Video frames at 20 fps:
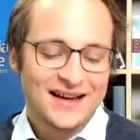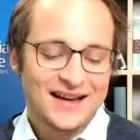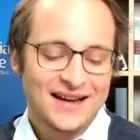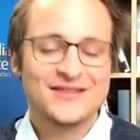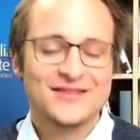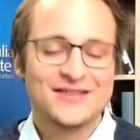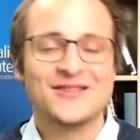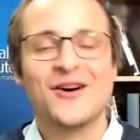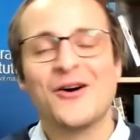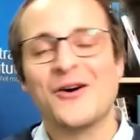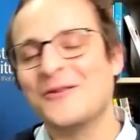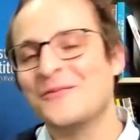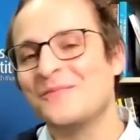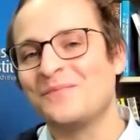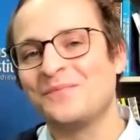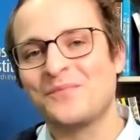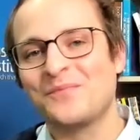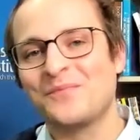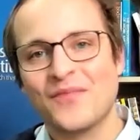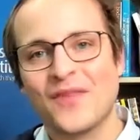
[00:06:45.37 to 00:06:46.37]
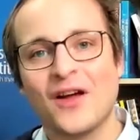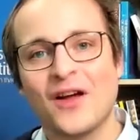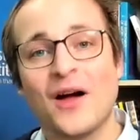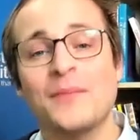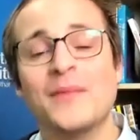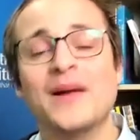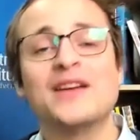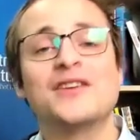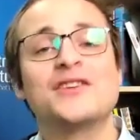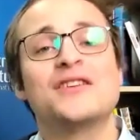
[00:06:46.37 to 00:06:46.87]
So I
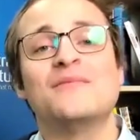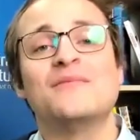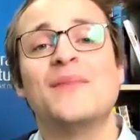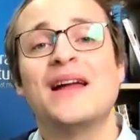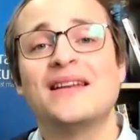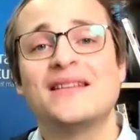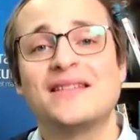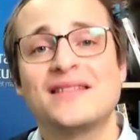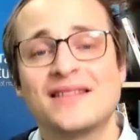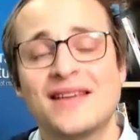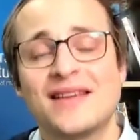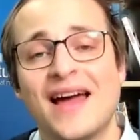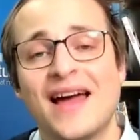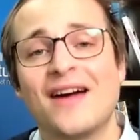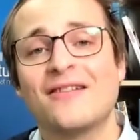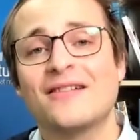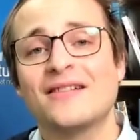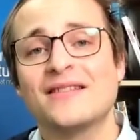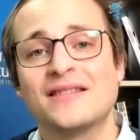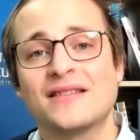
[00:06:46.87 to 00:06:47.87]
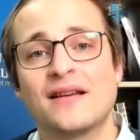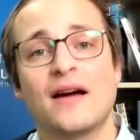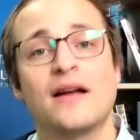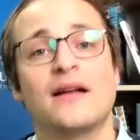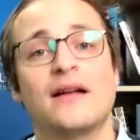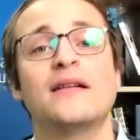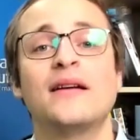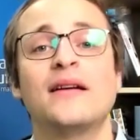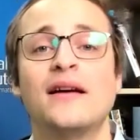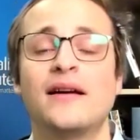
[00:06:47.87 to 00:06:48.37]
mentioned Mediscare as
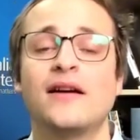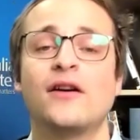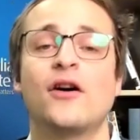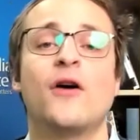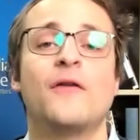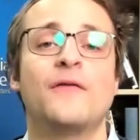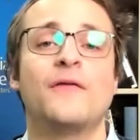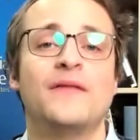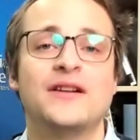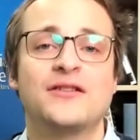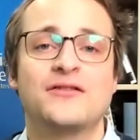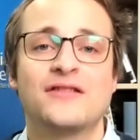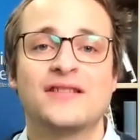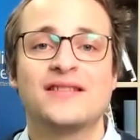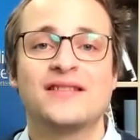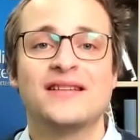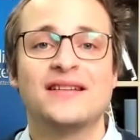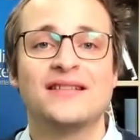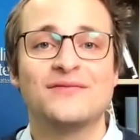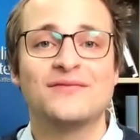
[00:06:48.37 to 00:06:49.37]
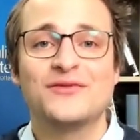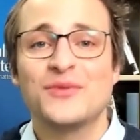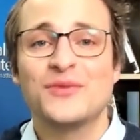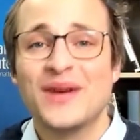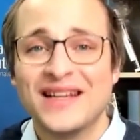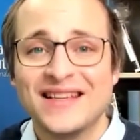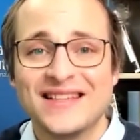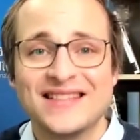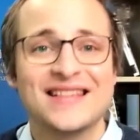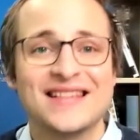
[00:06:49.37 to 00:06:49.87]
kind of kicking off interest in
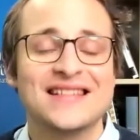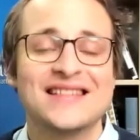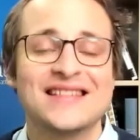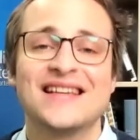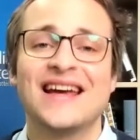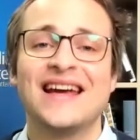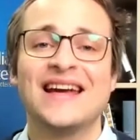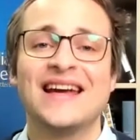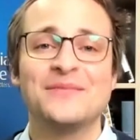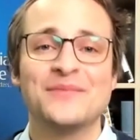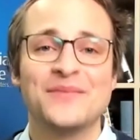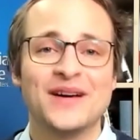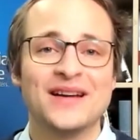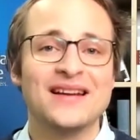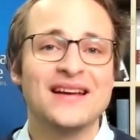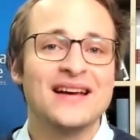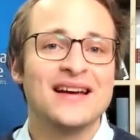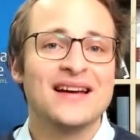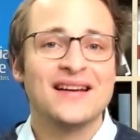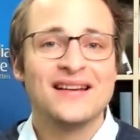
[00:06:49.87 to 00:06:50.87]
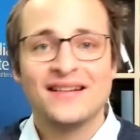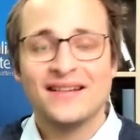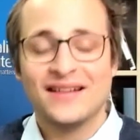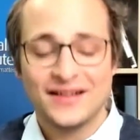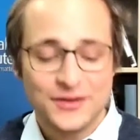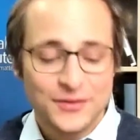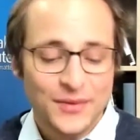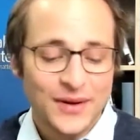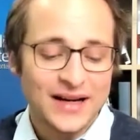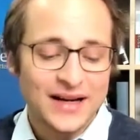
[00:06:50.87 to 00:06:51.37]
2016, but
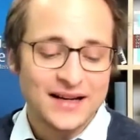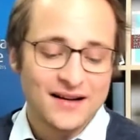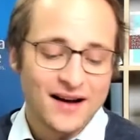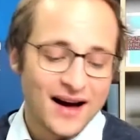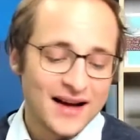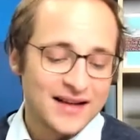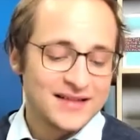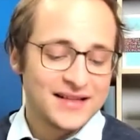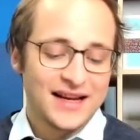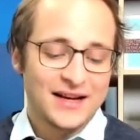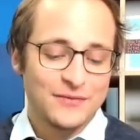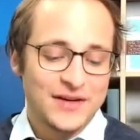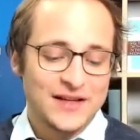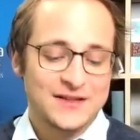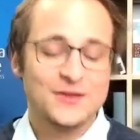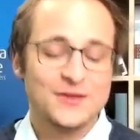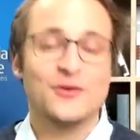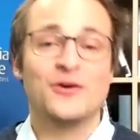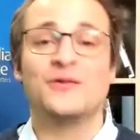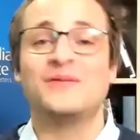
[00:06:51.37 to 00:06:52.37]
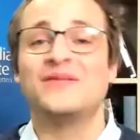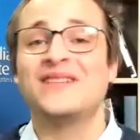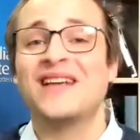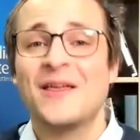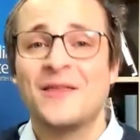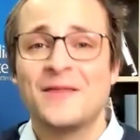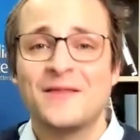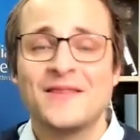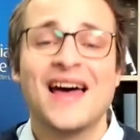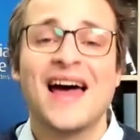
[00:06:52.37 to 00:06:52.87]
in 2019, we saw
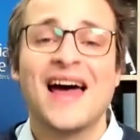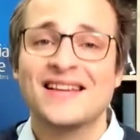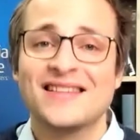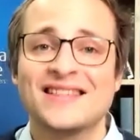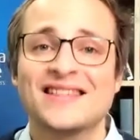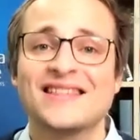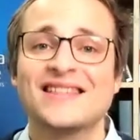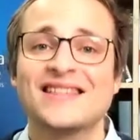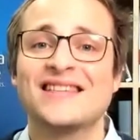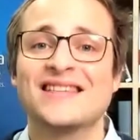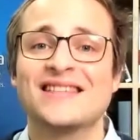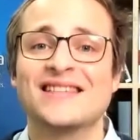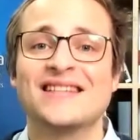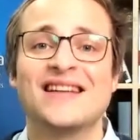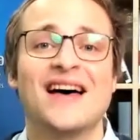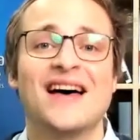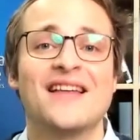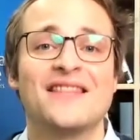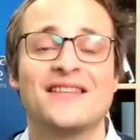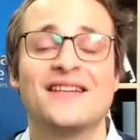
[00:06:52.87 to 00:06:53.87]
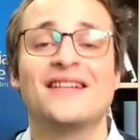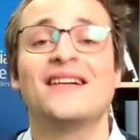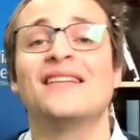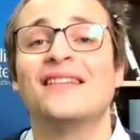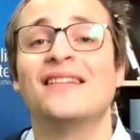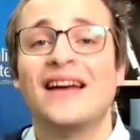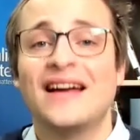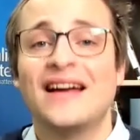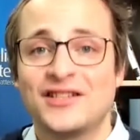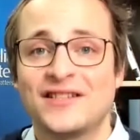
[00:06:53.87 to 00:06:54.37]
death taxes as another
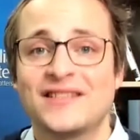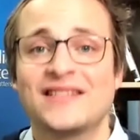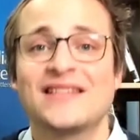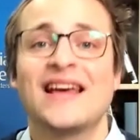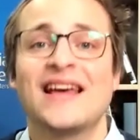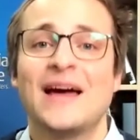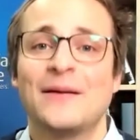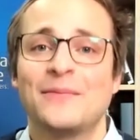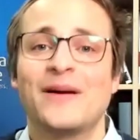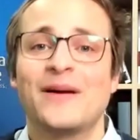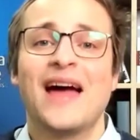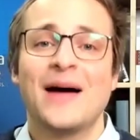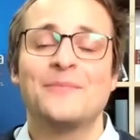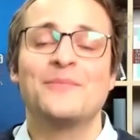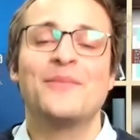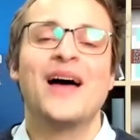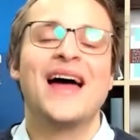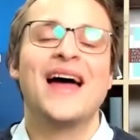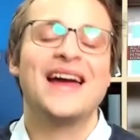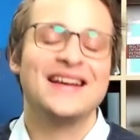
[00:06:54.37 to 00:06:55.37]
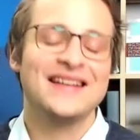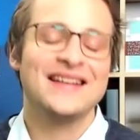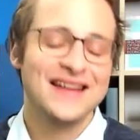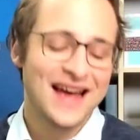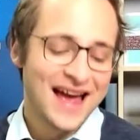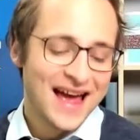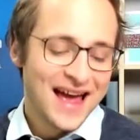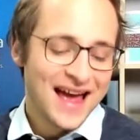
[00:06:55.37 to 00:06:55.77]
alleged scare campaign.